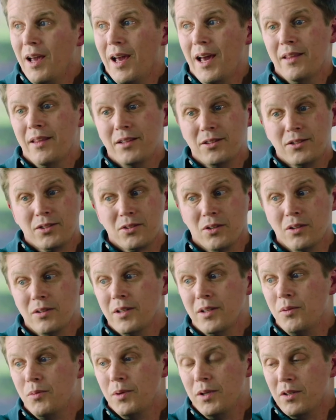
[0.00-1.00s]
And then
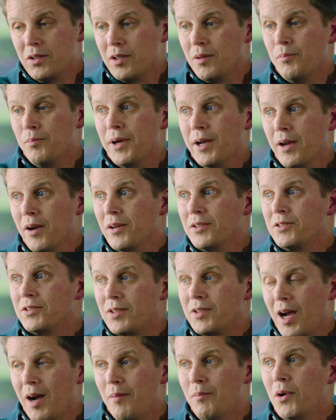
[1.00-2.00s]
certainly when you compare
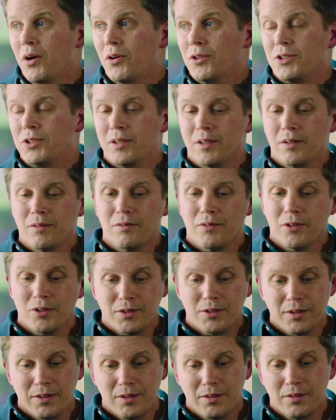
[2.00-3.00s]
stop motion
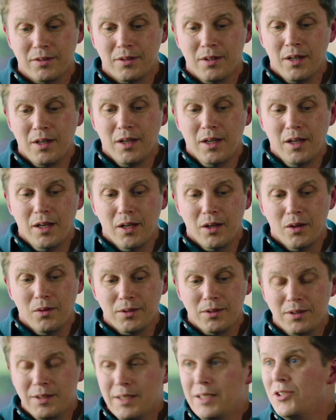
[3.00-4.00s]
versus, you know, a
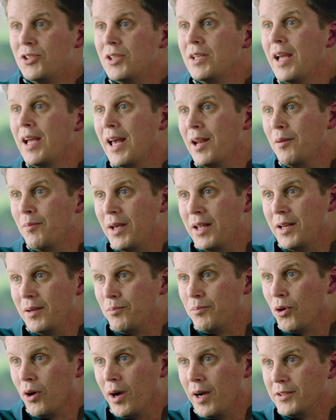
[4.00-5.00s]
CG
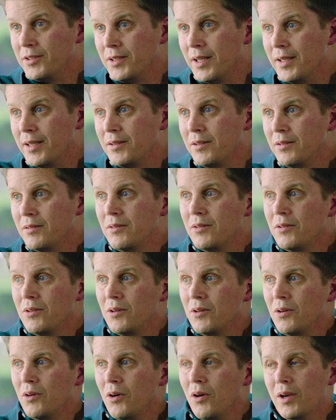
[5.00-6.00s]
animated project,
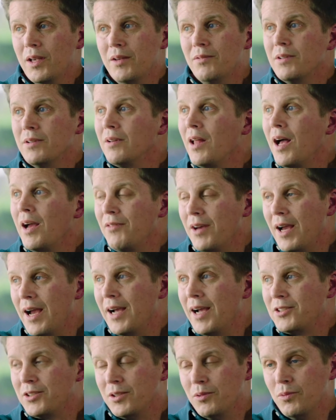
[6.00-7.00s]
or even live
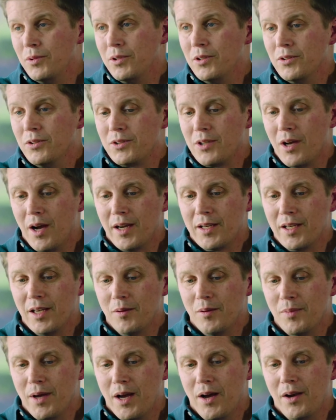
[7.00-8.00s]
action when you're talking
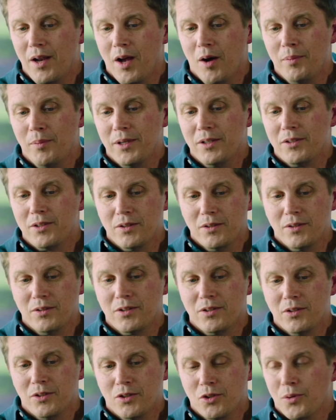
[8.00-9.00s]
about helping to,
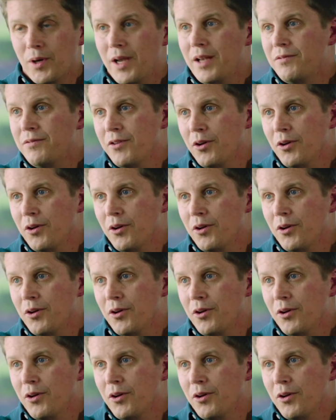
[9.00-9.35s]
to create